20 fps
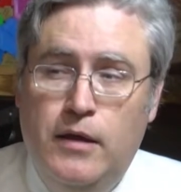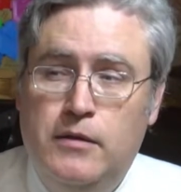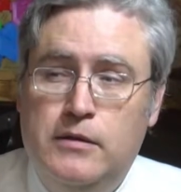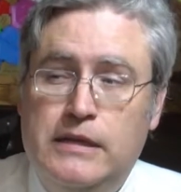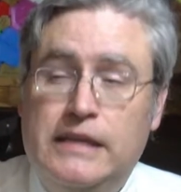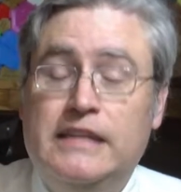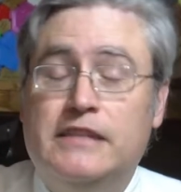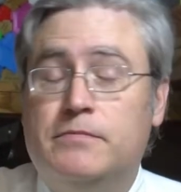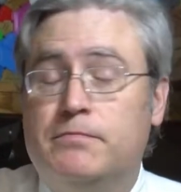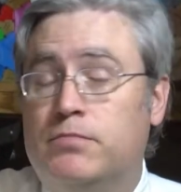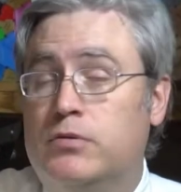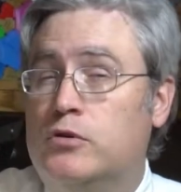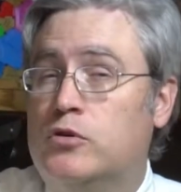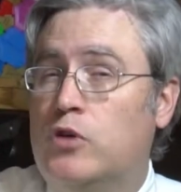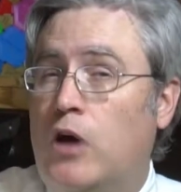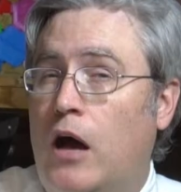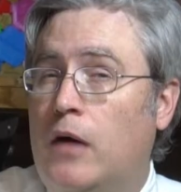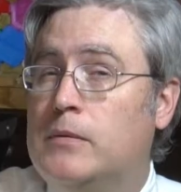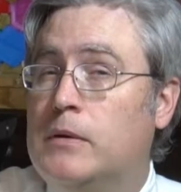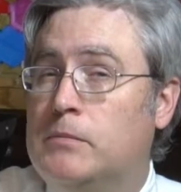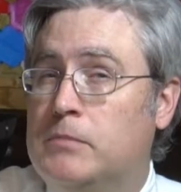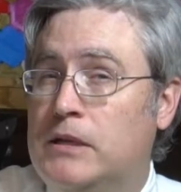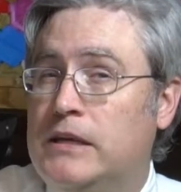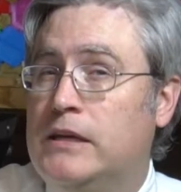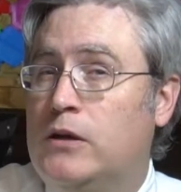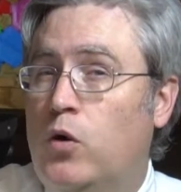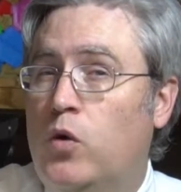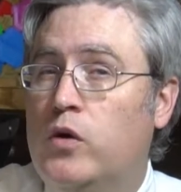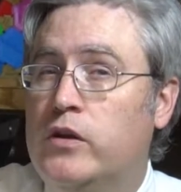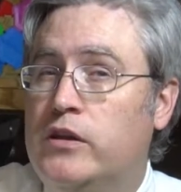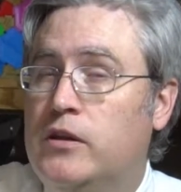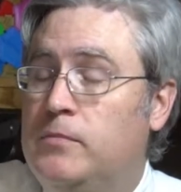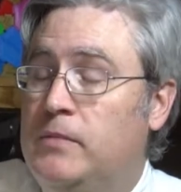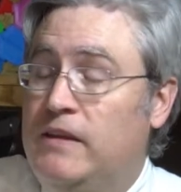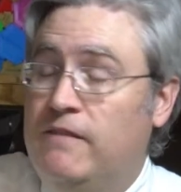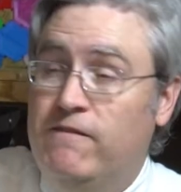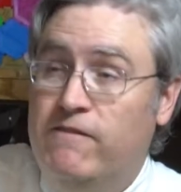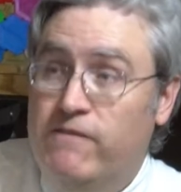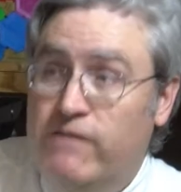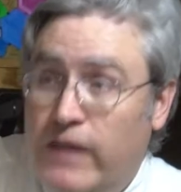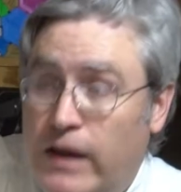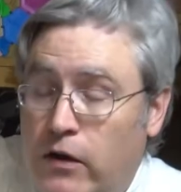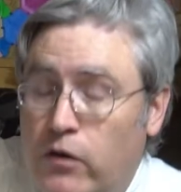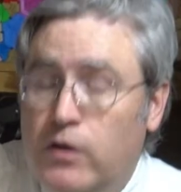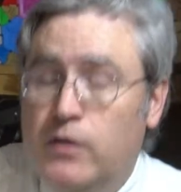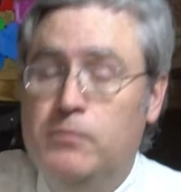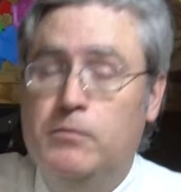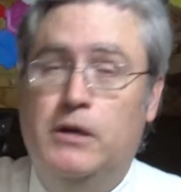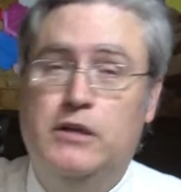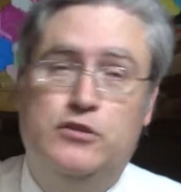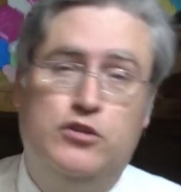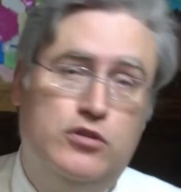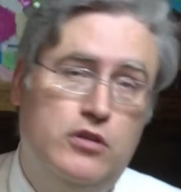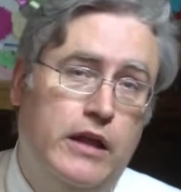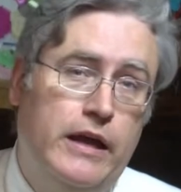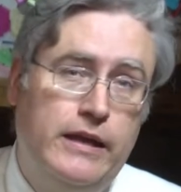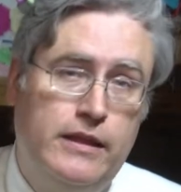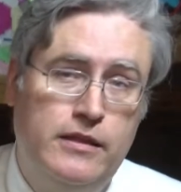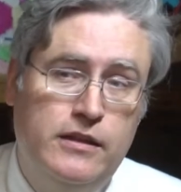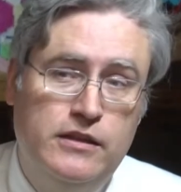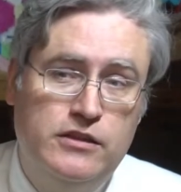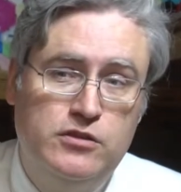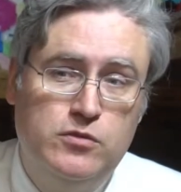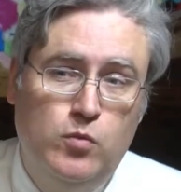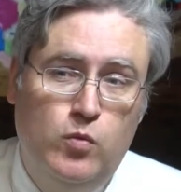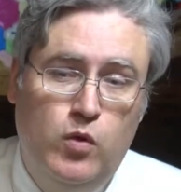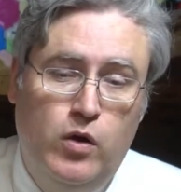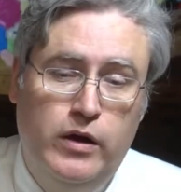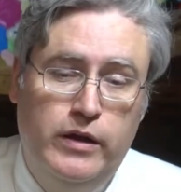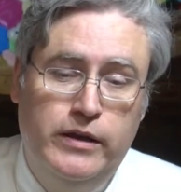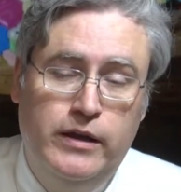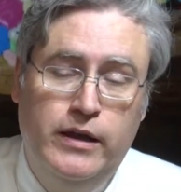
It's probably going to be very much like this one.